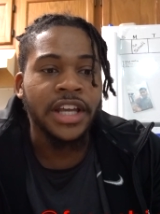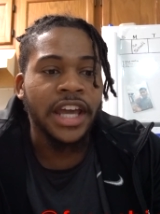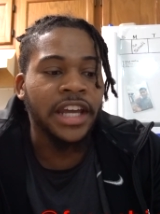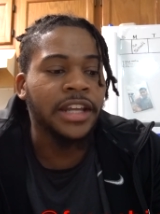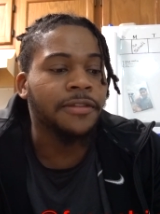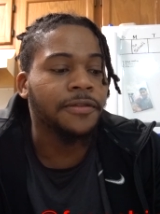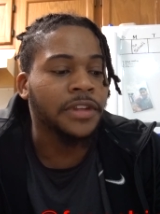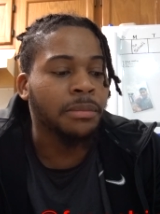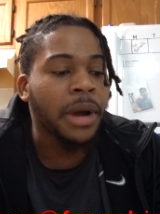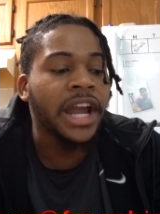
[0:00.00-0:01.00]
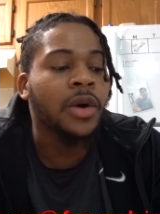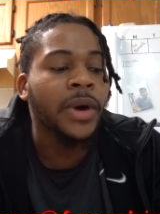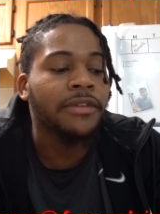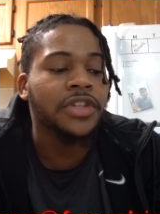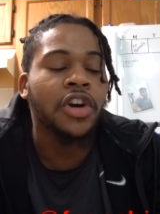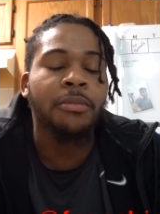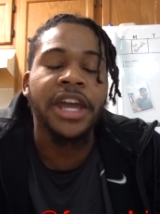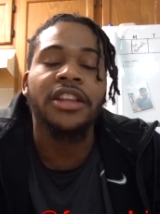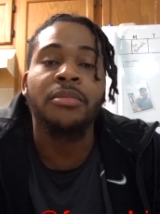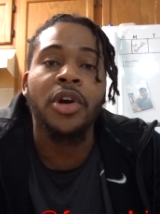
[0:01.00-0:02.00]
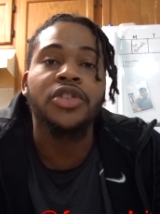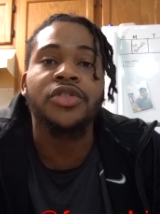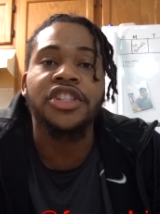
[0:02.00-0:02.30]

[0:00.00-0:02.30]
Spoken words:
And if the microwave is gonna make the moisture